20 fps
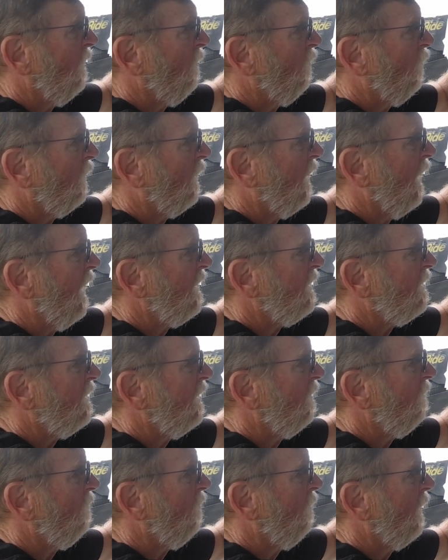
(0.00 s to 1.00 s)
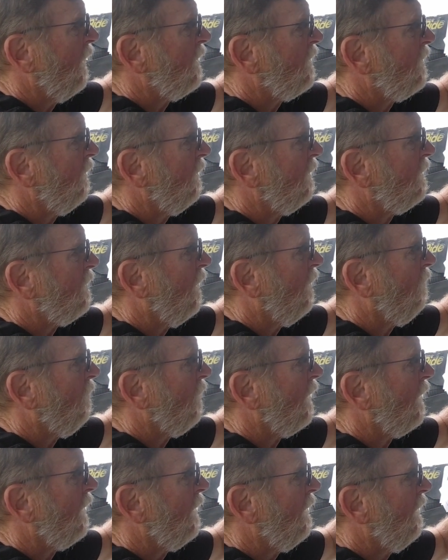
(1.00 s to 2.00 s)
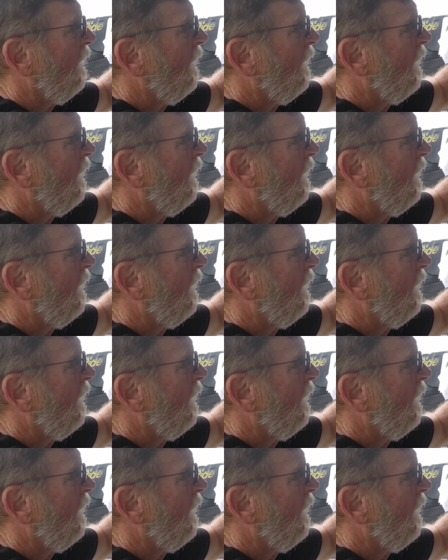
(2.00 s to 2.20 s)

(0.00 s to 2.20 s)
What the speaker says: and then we'll test it. We'll make sure it's all working